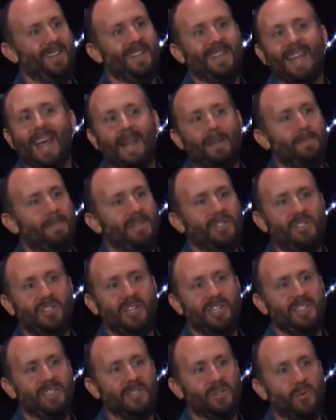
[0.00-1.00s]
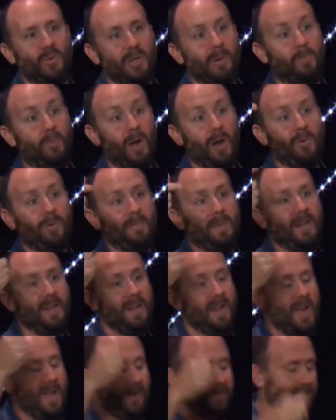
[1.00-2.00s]
Let it be Jesus. Will you pray with me
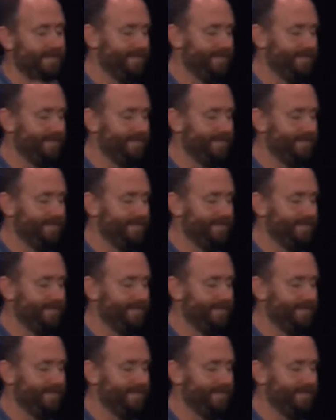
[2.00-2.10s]
tonight?